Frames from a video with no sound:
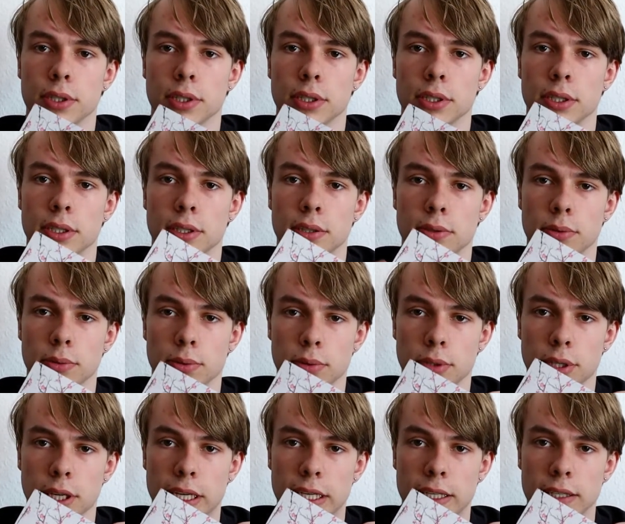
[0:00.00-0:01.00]
is you
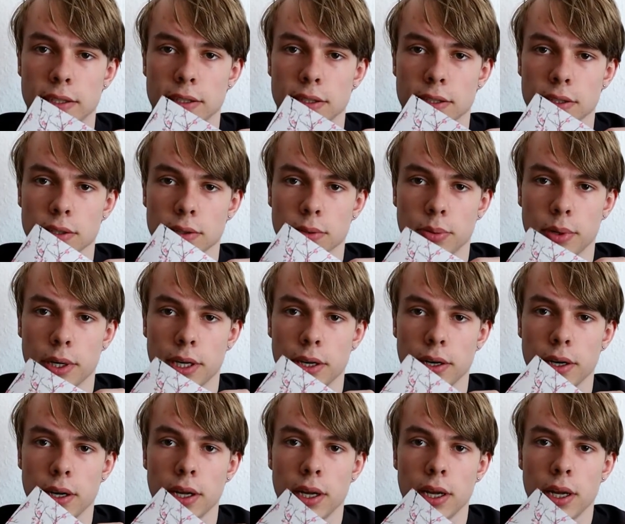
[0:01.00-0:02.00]
take this
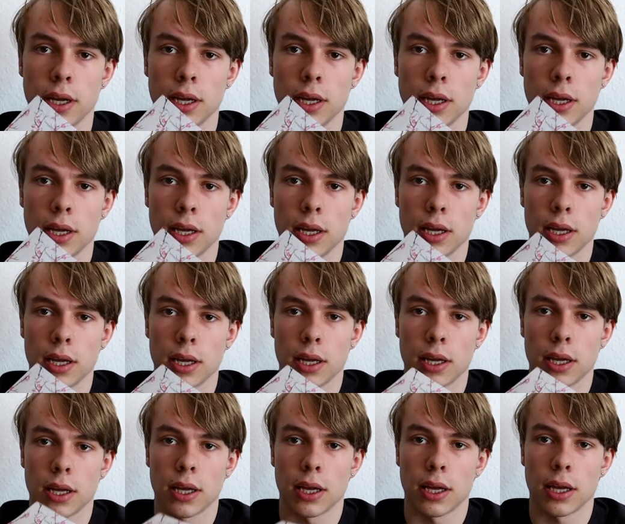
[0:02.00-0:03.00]
square
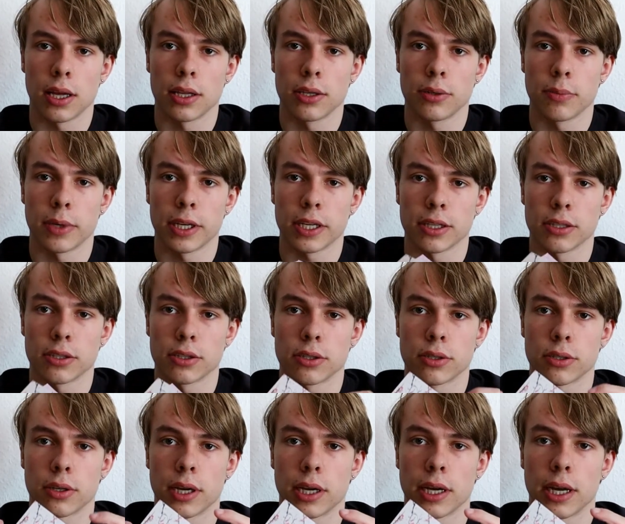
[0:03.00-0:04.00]
and you make a
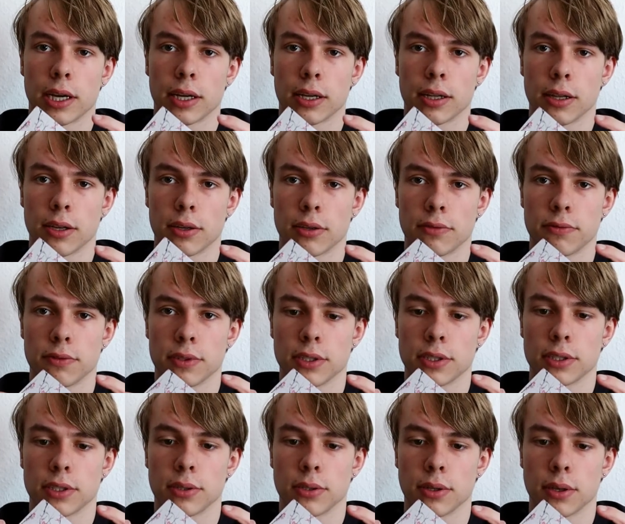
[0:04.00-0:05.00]
triangle out of it,
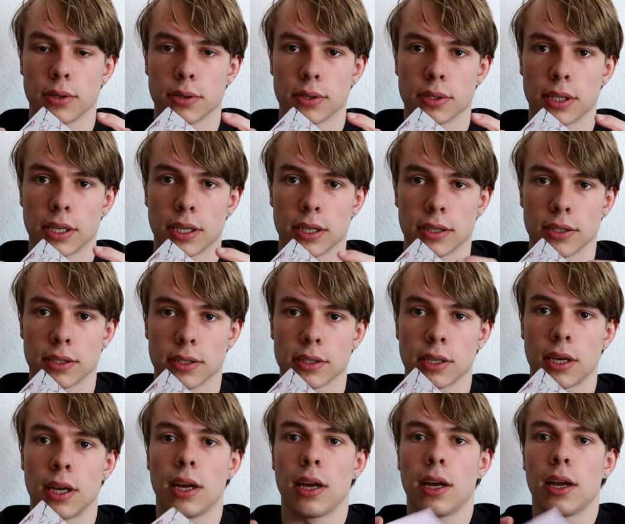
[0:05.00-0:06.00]
so it looks like this.
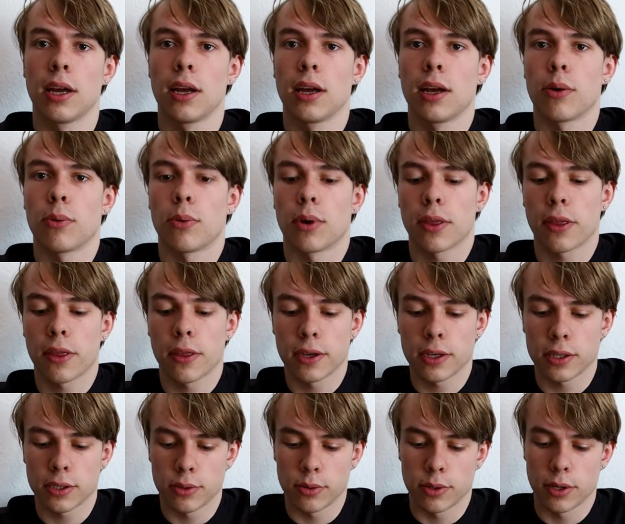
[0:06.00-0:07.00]
One
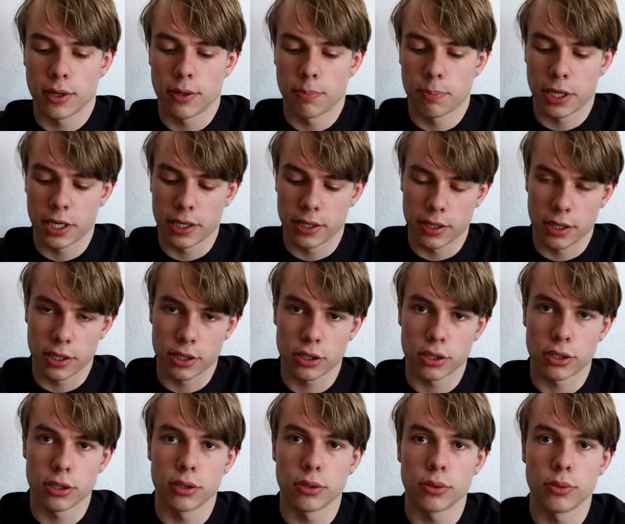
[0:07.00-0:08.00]
thing you gotta pay
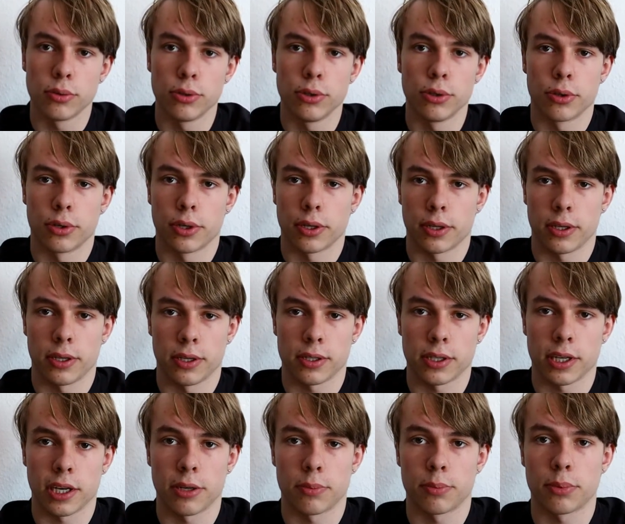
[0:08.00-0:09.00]
attention to during the
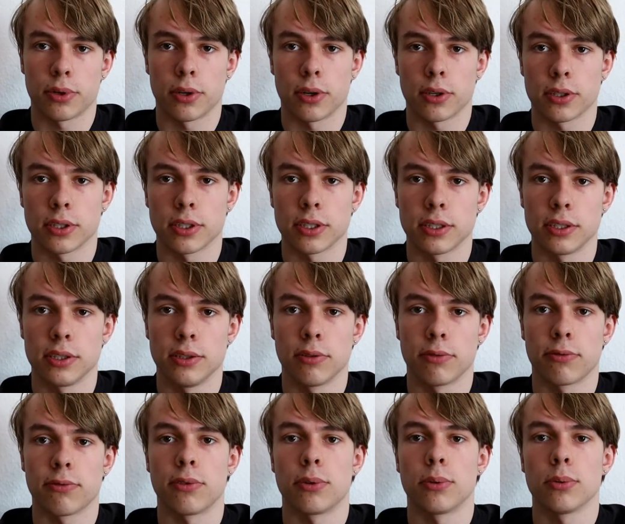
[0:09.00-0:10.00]
entire process, your
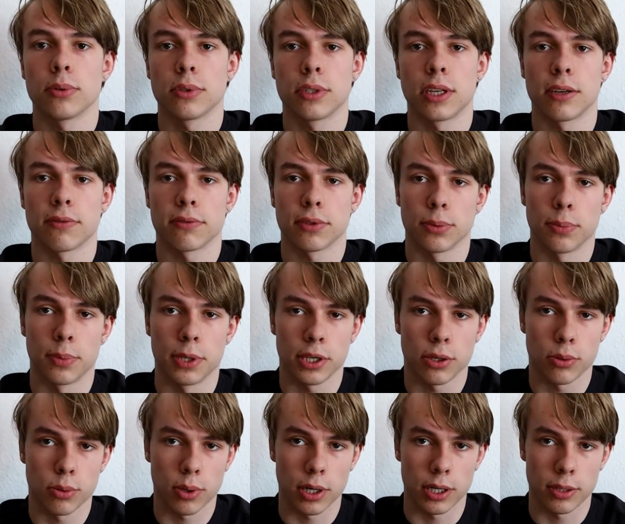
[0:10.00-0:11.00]
folds have to be
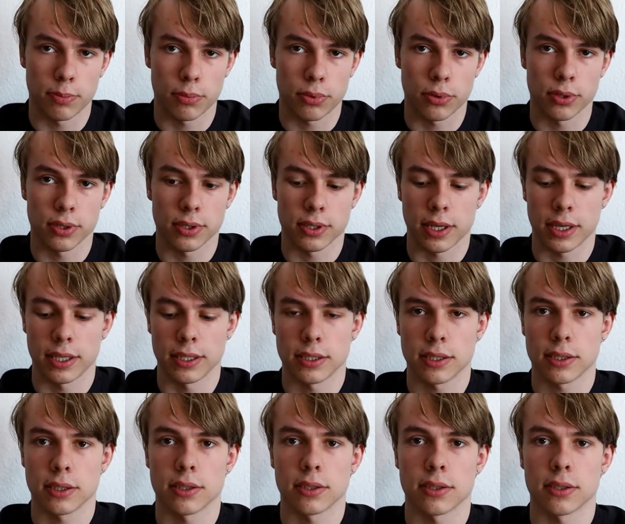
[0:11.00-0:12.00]
quite precise.
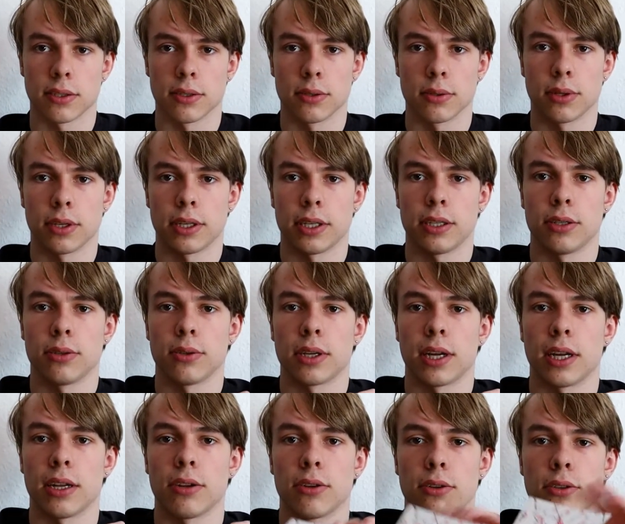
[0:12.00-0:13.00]
So like you
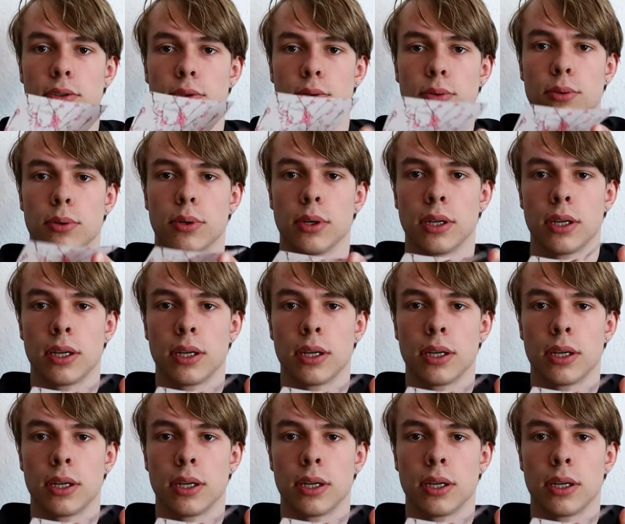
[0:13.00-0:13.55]
cannot do